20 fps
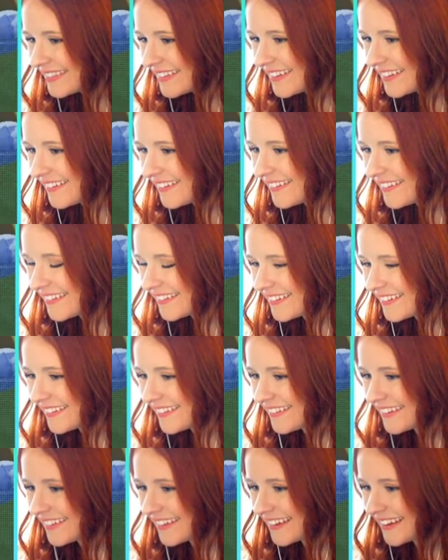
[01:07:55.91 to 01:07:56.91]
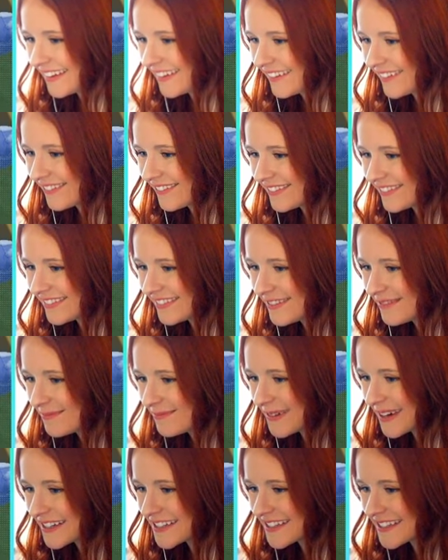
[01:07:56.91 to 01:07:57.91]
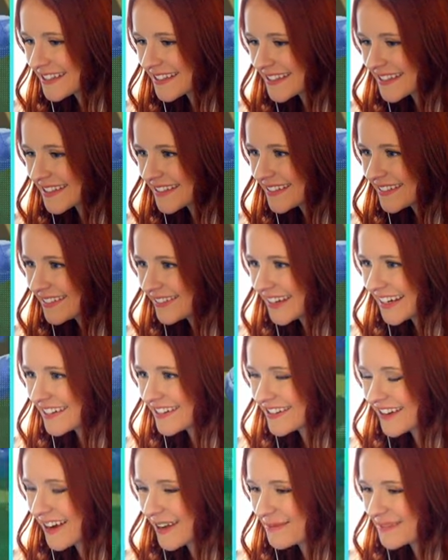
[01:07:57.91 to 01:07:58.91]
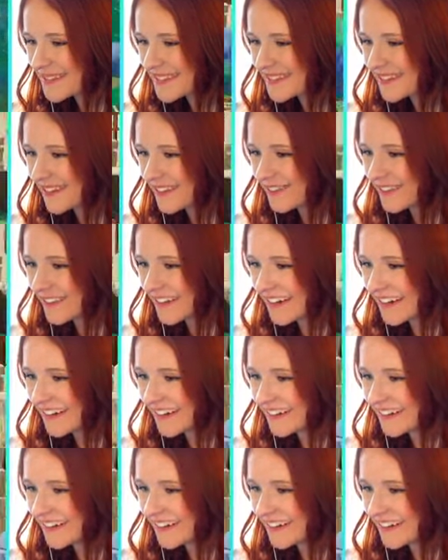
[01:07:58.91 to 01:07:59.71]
little, oh, oh, um, precious raindrops over there.